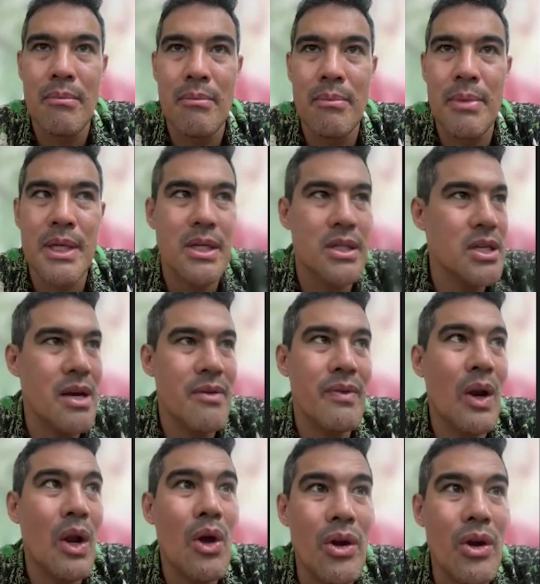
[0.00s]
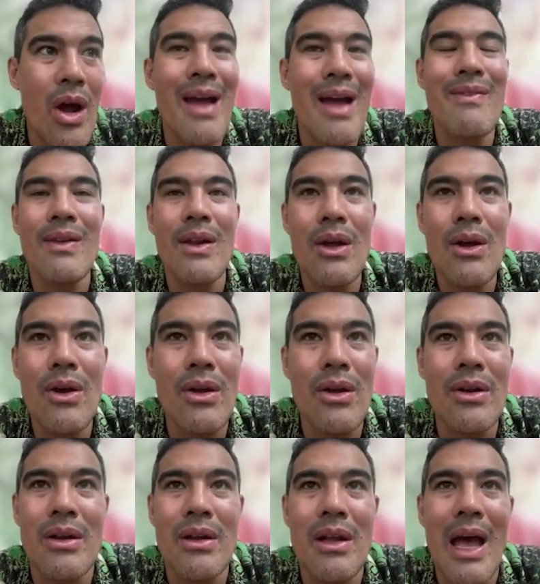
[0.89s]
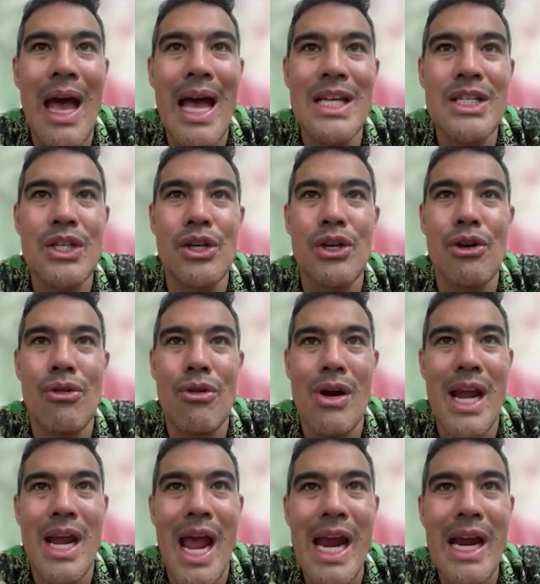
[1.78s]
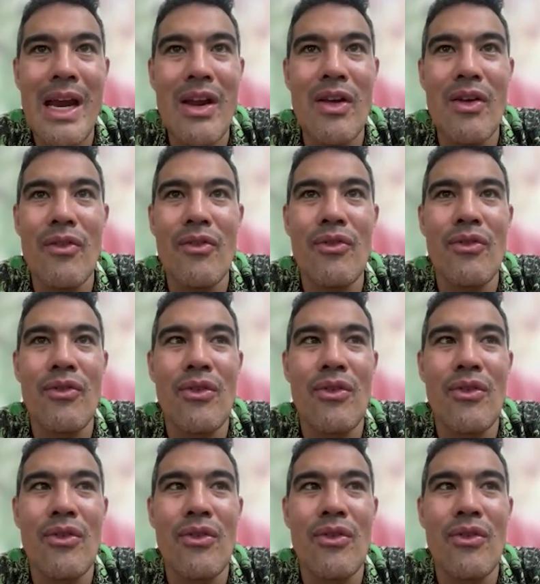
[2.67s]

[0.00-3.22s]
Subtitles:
Because I've learned as a creative,